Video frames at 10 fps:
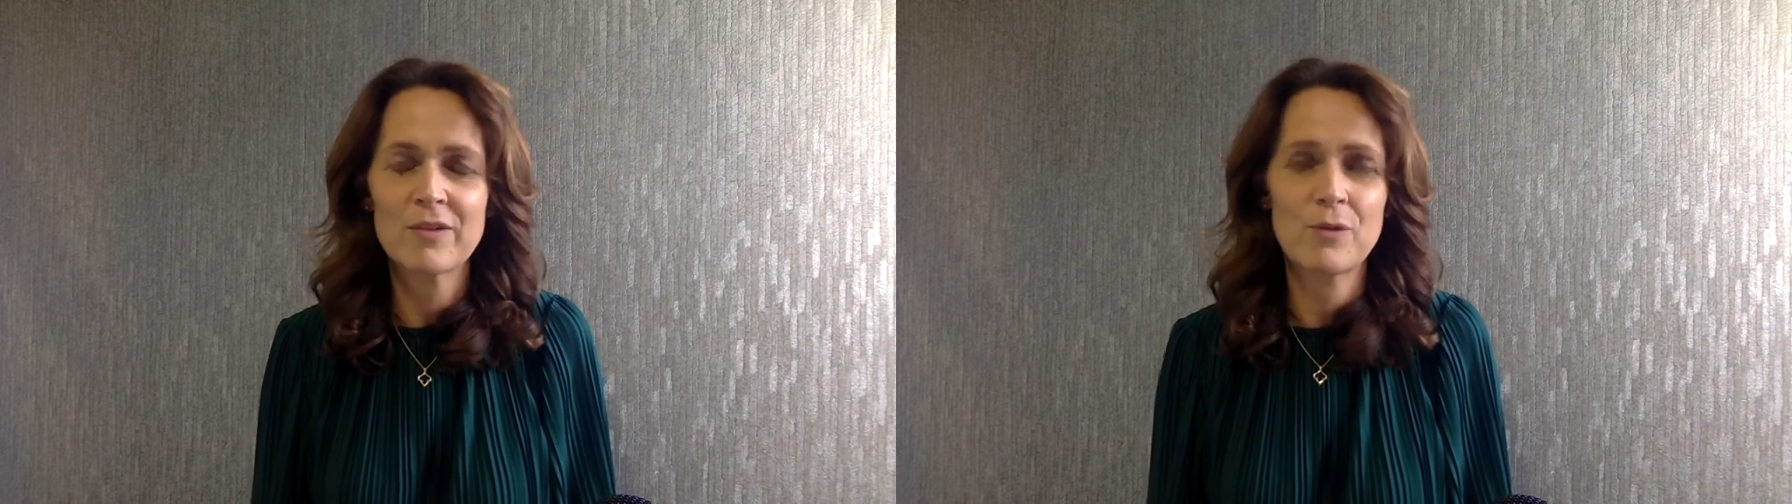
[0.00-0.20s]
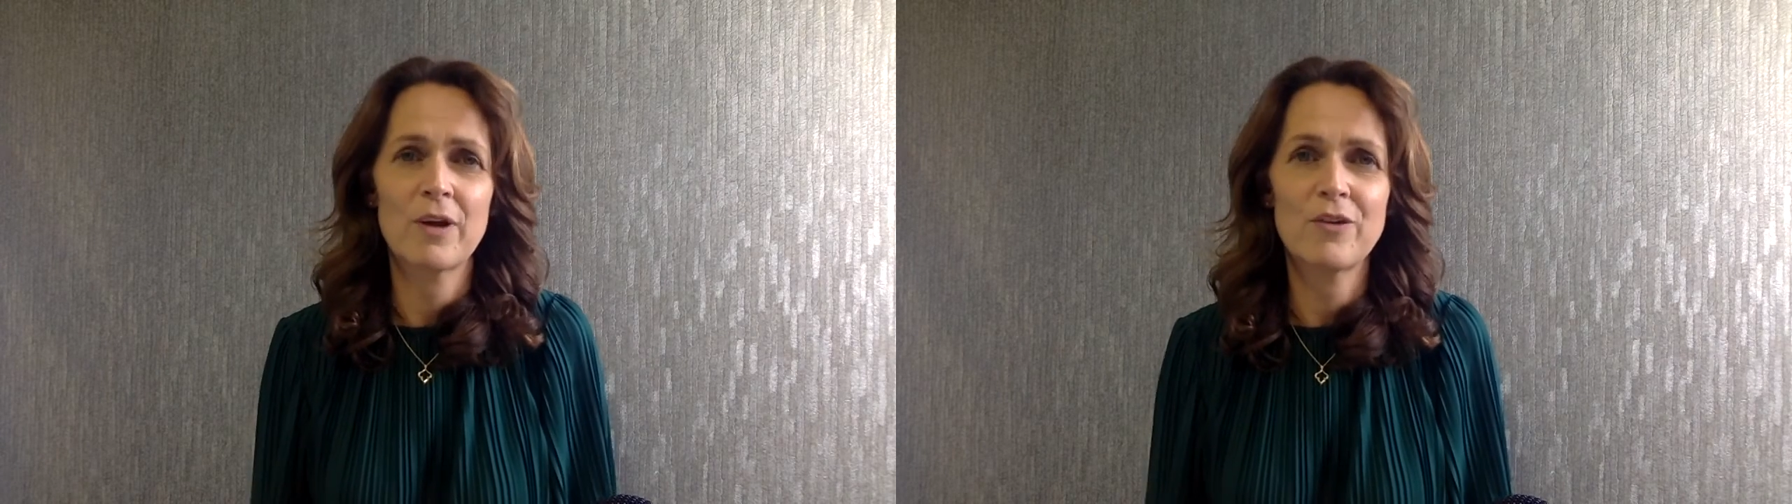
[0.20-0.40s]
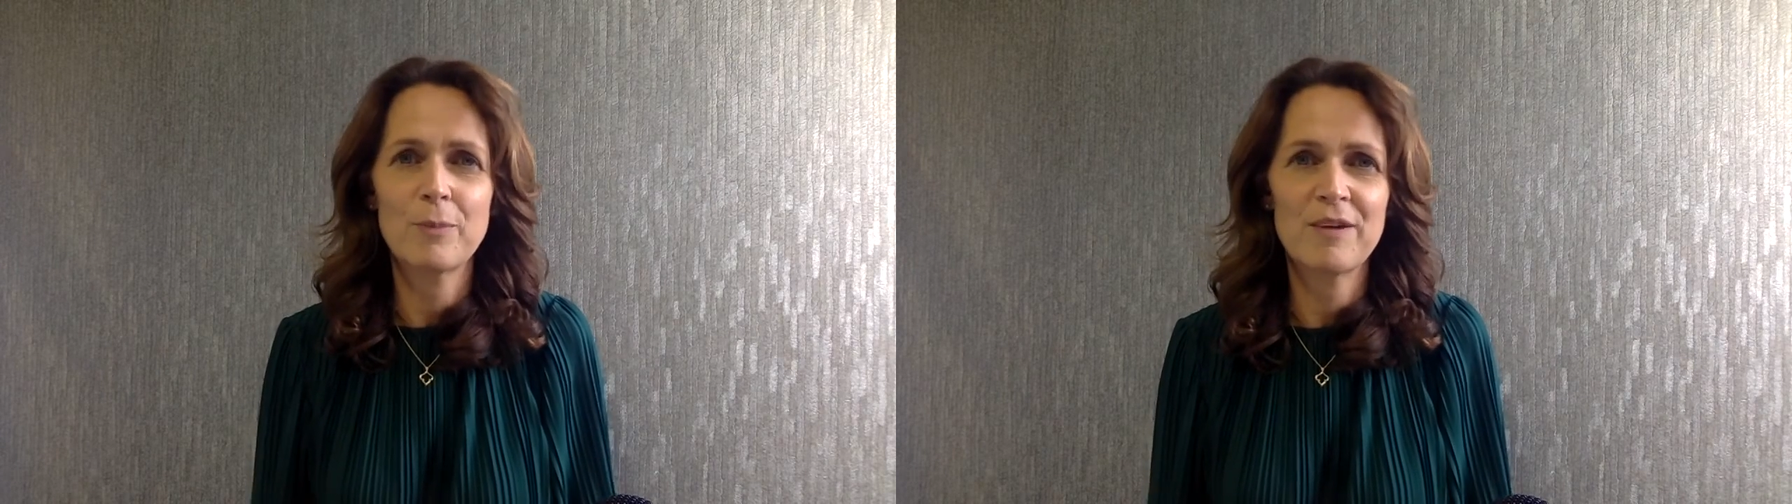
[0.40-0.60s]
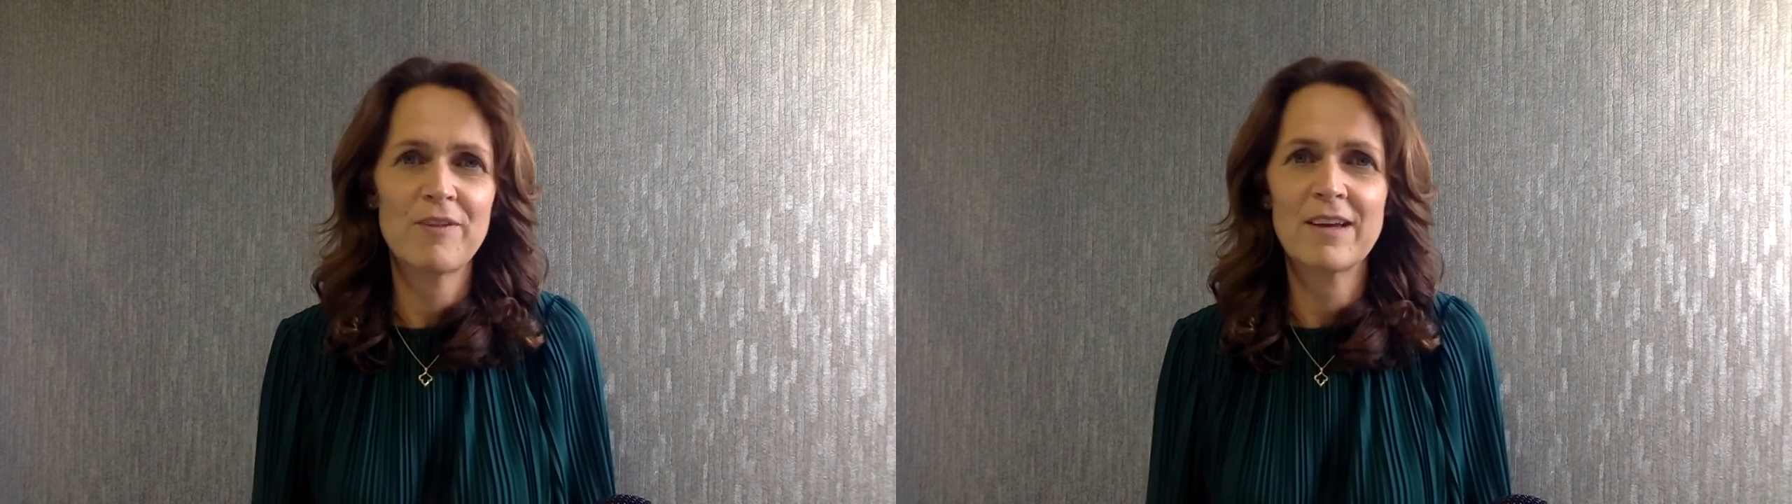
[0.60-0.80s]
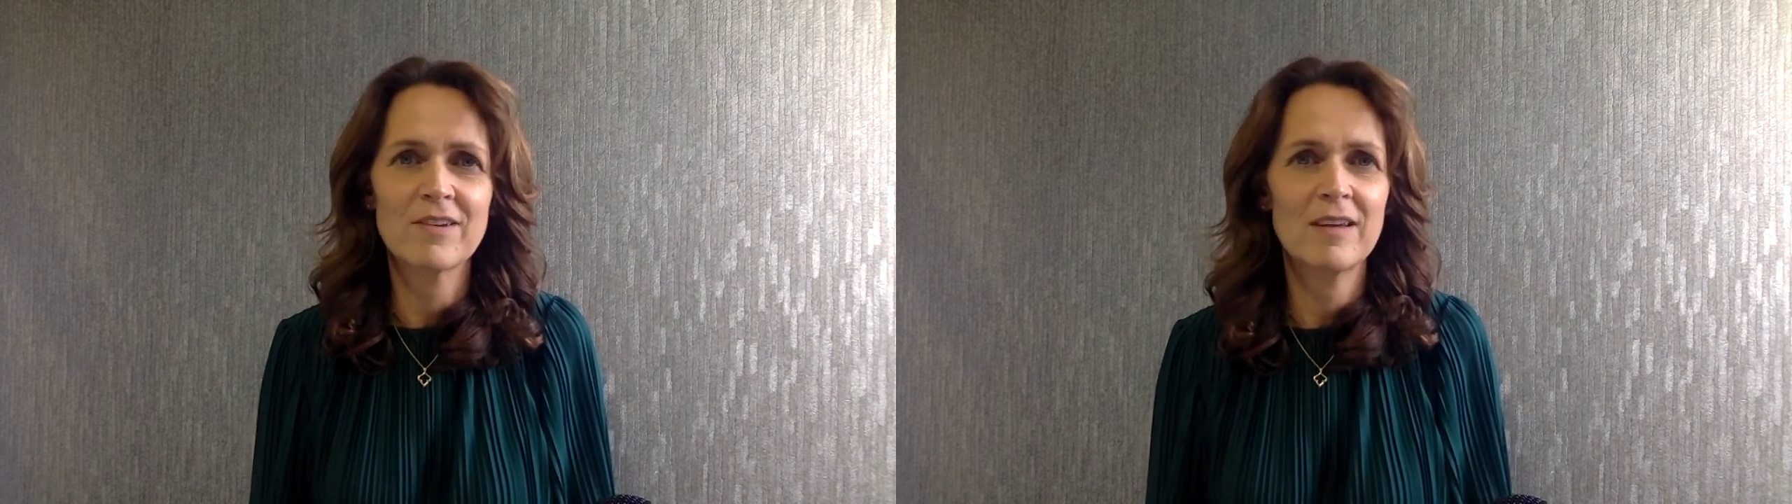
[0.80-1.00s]
is not going to be
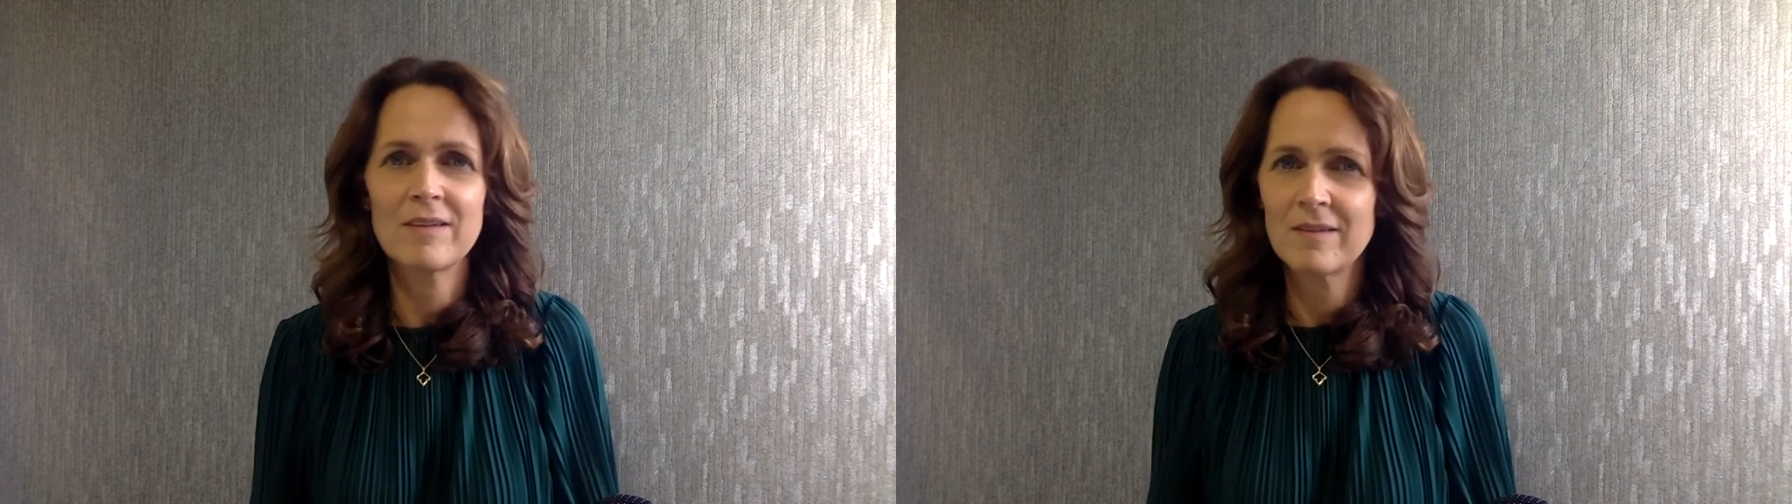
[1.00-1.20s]
affected,